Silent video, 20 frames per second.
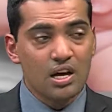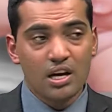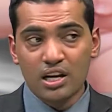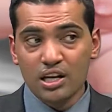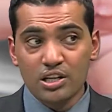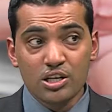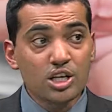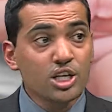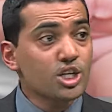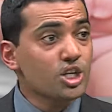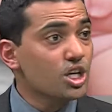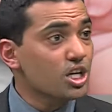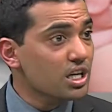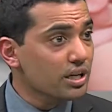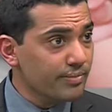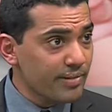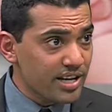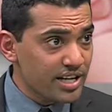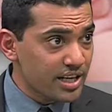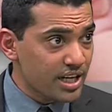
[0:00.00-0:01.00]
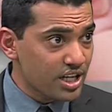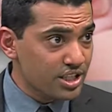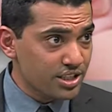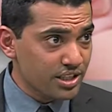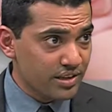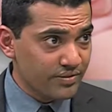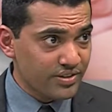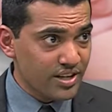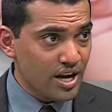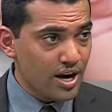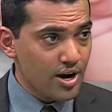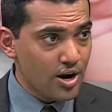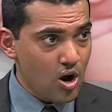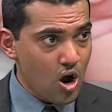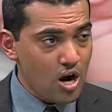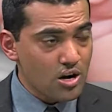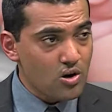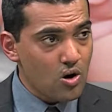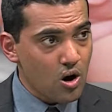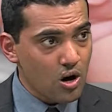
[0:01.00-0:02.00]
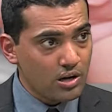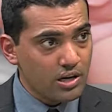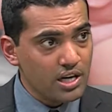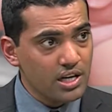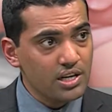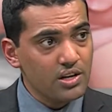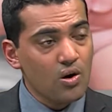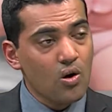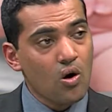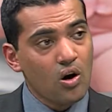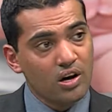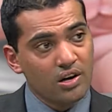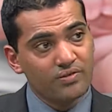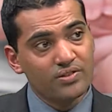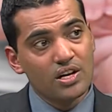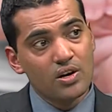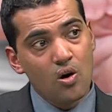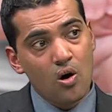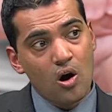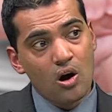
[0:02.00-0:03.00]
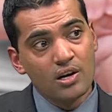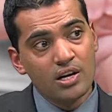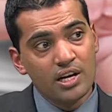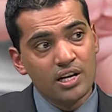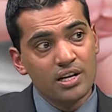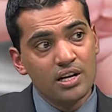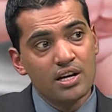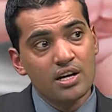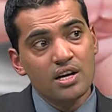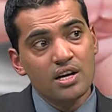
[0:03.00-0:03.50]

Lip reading: initiating medication if they are not on it, or if they're on it,